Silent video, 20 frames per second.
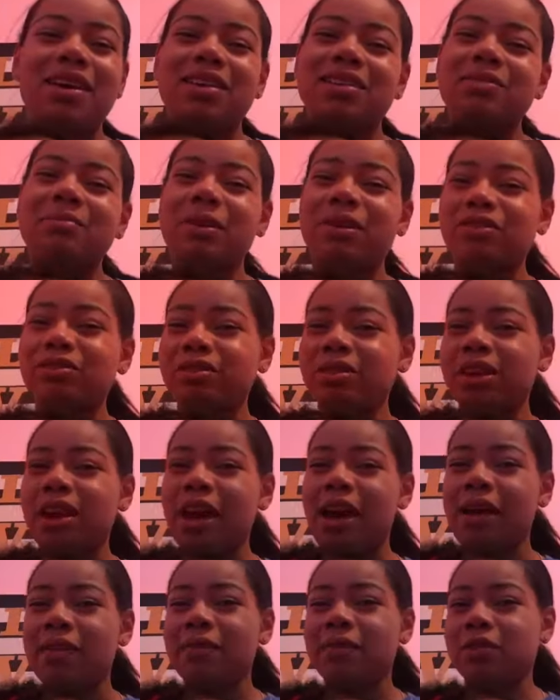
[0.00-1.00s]
especially
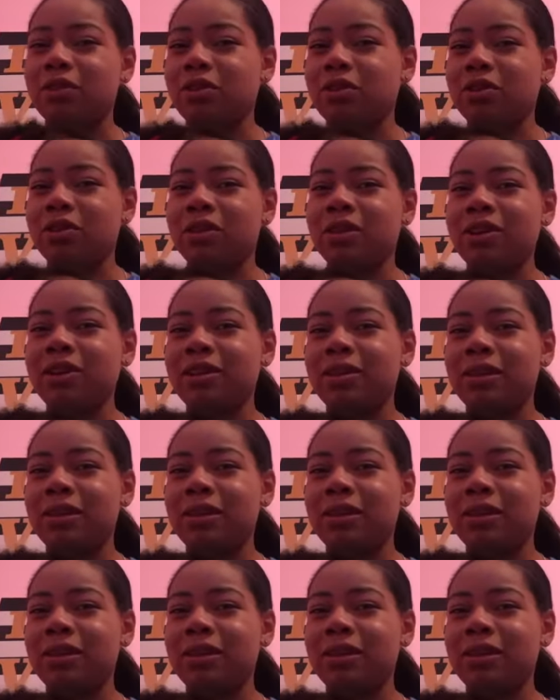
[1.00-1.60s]
after